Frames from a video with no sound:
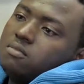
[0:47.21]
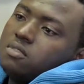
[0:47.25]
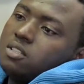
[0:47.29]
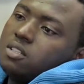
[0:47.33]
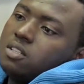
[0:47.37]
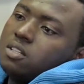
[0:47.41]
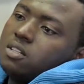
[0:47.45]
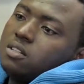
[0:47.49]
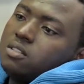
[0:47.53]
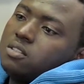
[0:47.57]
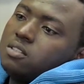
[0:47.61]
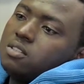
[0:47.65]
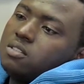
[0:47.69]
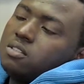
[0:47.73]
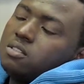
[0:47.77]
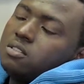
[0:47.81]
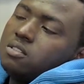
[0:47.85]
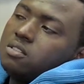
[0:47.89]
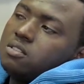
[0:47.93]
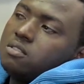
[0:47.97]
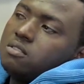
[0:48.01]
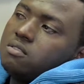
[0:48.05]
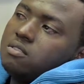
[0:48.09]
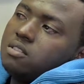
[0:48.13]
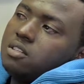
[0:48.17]
That
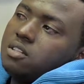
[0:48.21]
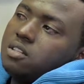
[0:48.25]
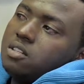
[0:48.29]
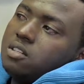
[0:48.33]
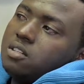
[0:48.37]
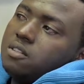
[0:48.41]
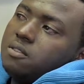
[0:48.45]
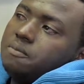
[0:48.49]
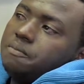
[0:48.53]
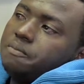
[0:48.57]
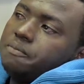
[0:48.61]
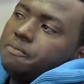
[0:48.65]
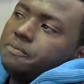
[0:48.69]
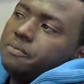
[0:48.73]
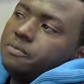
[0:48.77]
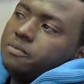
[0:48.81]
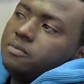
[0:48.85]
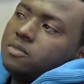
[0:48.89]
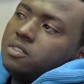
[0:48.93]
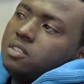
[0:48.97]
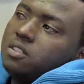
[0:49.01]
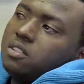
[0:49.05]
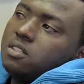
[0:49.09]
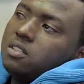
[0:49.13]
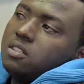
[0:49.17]
was,
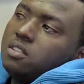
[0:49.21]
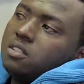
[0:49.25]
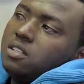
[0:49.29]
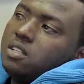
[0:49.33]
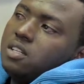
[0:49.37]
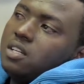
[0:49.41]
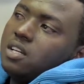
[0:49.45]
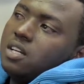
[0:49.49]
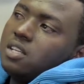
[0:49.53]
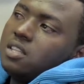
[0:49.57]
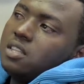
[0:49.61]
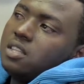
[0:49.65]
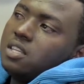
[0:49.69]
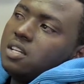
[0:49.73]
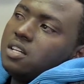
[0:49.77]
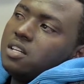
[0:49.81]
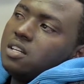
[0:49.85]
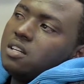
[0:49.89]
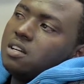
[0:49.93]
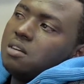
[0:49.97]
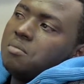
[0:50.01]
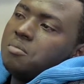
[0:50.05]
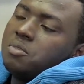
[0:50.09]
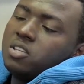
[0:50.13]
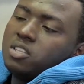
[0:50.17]
I
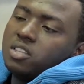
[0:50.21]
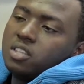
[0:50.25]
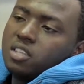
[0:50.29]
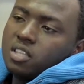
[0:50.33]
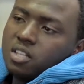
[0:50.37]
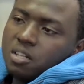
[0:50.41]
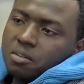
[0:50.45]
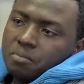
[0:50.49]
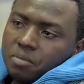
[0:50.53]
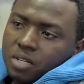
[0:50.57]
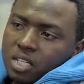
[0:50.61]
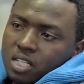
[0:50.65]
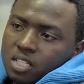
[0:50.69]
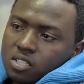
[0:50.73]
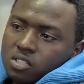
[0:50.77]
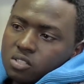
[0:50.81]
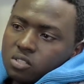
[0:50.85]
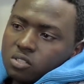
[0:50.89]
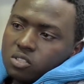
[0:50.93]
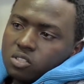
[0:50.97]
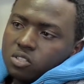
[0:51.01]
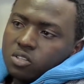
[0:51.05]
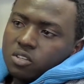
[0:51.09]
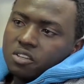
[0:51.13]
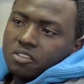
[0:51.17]
think, about 3 months
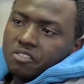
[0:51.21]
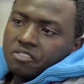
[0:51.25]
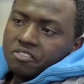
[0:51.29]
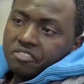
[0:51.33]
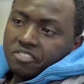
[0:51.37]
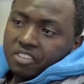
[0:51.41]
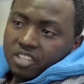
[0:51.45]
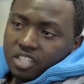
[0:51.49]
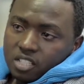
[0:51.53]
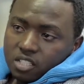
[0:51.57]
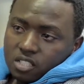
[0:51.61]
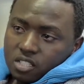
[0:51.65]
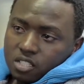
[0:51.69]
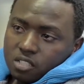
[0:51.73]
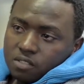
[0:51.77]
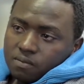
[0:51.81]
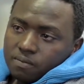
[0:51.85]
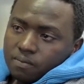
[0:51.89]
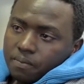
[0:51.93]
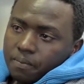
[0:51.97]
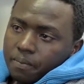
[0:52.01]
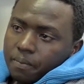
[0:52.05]
also in Wits.